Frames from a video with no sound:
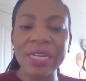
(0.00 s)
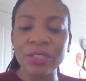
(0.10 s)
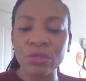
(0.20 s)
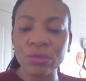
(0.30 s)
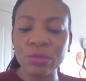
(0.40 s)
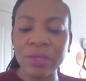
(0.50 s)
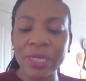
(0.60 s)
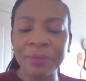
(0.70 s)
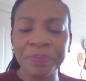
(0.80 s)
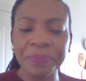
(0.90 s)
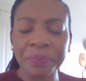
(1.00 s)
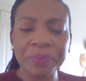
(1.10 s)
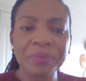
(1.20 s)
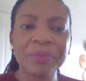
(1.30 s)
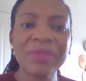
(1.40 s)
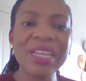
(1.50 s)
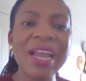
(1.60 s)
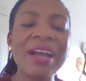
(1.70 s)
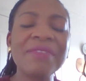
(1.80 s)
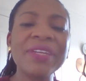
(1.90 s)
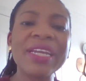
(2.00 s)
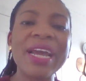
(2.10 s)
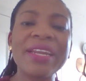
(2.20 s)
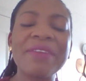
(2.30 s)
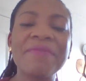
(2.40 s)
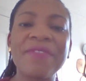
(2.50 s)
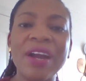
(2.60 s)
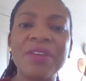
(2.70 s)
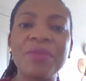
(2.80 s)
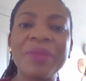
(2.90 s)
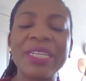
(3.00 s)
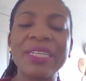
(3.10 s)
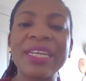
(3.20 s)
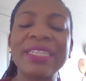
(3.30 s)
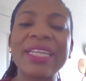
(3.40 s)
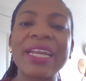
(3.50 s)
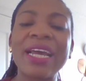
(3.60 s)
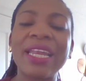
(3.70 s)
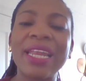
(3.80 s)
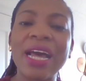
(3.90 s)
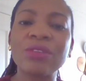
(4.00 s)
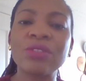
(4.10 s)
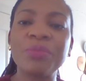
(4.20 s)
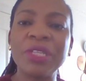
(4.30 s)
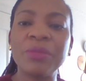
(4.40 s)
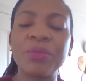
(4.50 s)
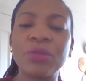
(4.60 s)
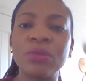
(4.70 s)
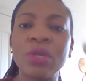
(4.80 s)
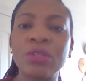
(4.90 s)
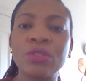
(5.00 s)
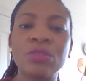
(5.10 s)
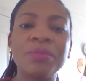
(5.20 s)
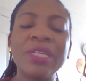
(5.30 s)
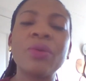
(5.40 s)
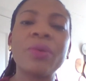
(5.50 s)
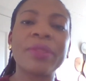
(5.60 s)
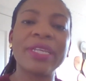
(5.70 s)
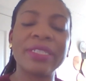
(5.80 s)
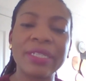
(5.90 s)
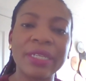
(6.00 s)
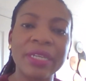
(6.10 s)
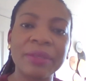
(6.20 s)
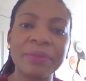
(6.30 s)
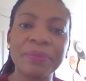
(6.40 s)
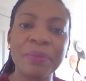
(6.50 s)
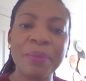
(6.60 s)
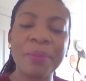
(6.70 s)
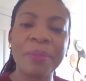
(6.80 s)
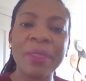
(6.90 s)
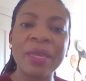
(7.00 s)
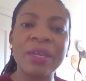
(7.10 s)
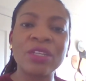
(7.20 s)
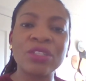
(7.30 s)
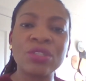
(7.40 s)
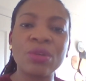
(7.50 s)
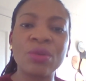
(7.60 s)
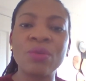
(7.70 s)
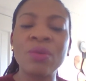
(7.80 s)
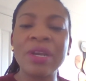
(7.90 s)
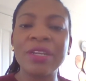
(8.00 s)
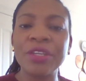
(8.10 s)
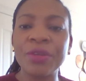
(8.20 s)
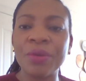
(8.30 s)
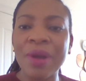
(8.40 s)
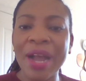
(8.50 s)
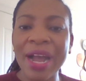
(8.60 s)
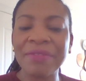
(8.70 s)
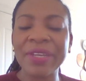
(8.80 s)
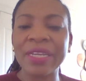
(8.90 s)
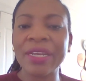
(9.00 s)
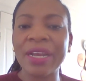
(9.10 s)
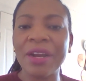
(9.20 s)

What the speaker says: and truly having an environment that allows people to be authentic. So, you know, having